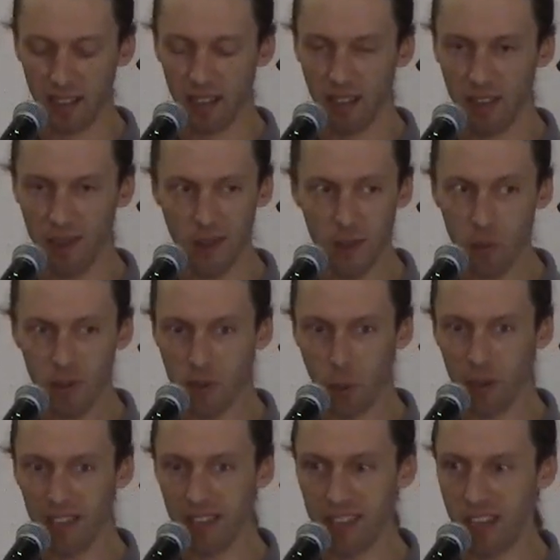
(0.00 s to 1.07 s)
This was a
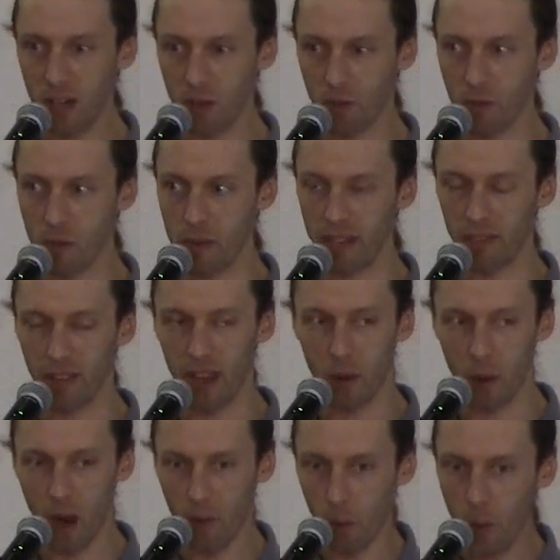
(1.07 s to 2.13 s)
realization for me,
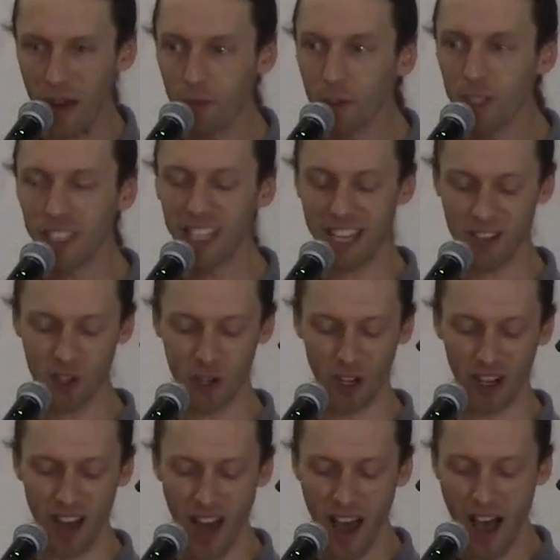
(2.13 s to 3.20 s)
a
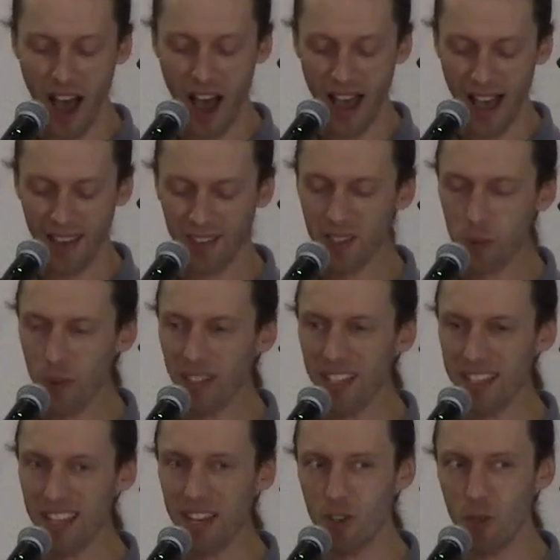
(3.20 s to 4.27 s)
revelation. I had this
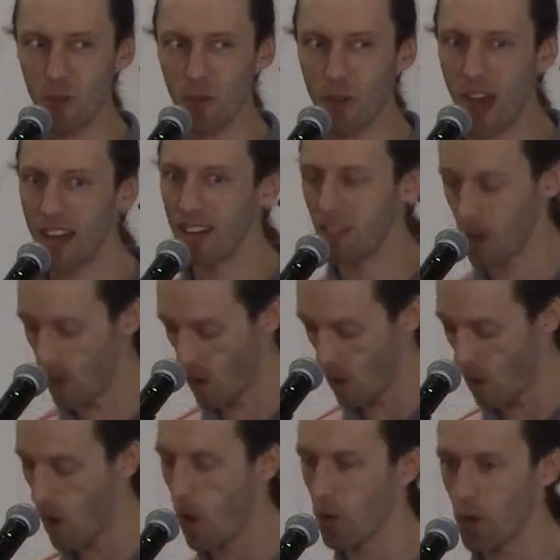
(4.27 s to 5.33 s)
realization that
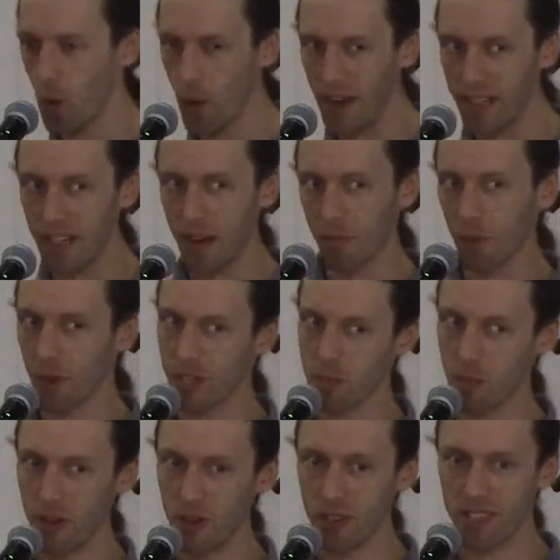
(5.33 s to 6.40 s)
although I'd never
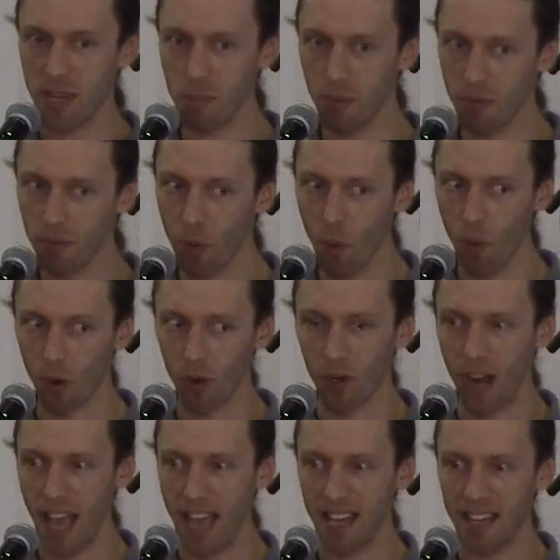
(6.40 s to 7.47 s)
experienced it
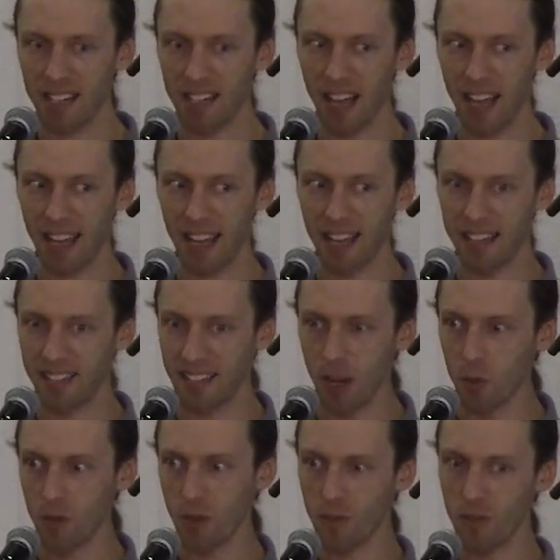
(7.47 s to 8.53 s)
before and I had
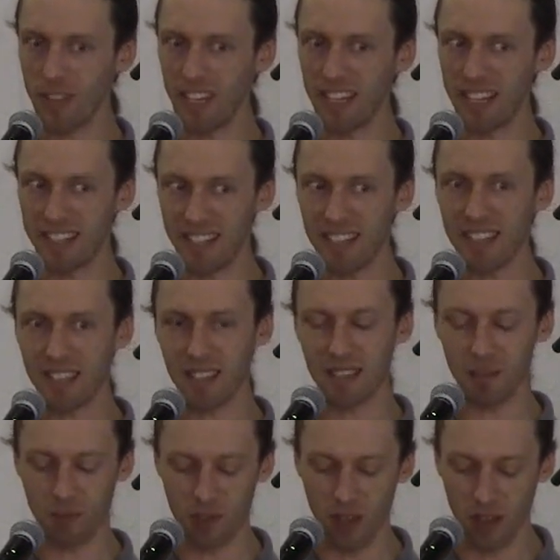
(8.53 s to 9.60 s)
doubted the
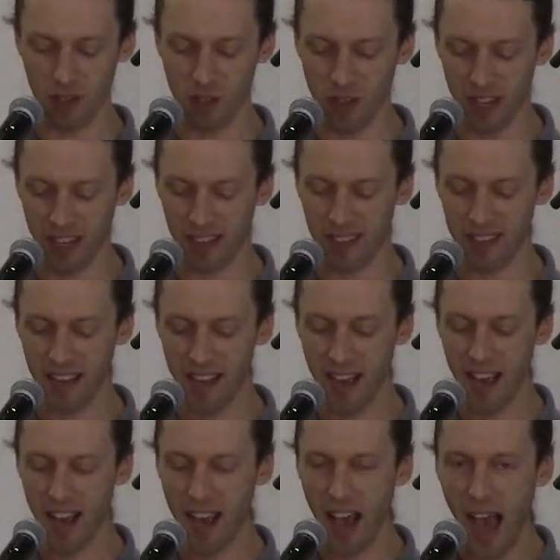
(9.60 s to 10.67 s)
existence of such things,
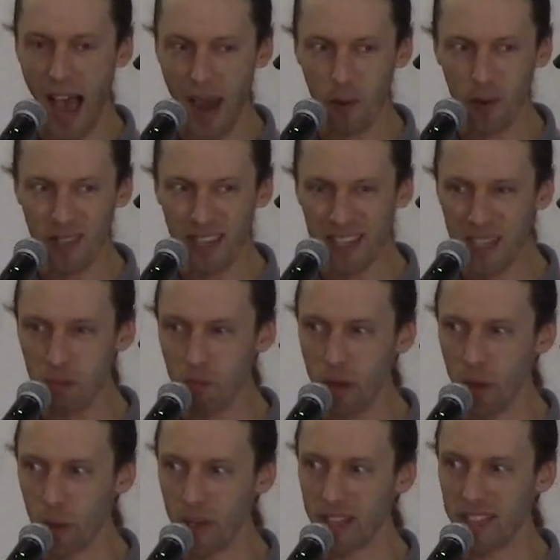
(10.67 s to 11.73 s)
I was
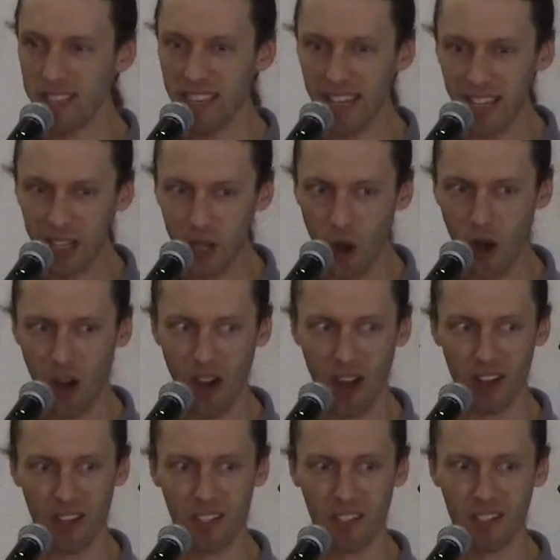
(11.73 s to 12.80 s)
experiencing God.